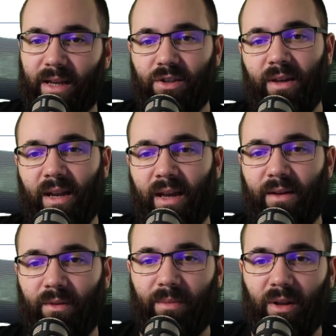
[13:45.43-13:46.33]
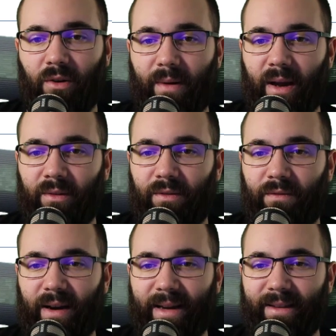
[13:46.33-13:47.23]
So you kind of have to play around,
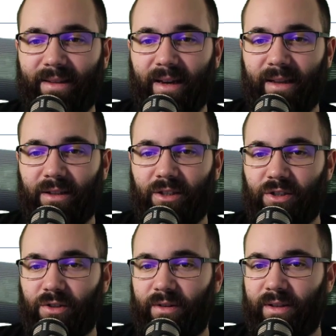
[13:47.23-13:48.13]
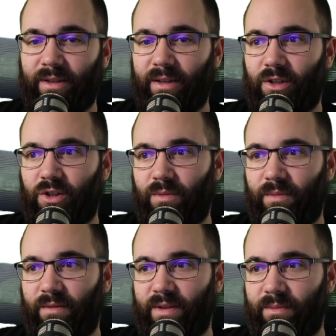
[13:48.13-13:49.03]
find that. So I think it should
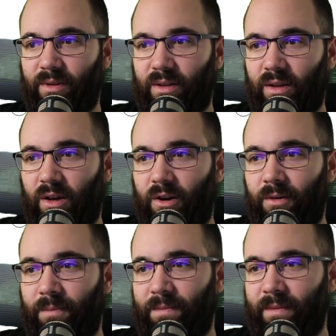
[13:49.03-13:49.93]
be visible here.